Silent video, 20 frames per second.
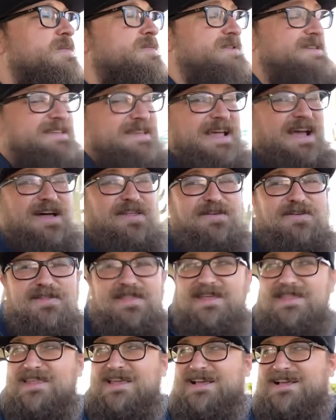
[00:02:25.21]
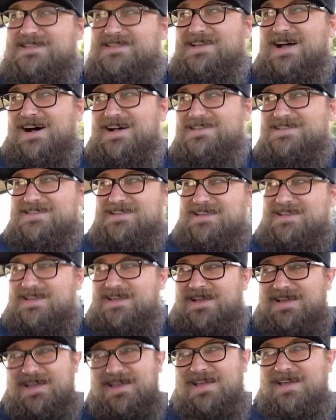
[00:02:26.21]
See, other than the exhaust leak,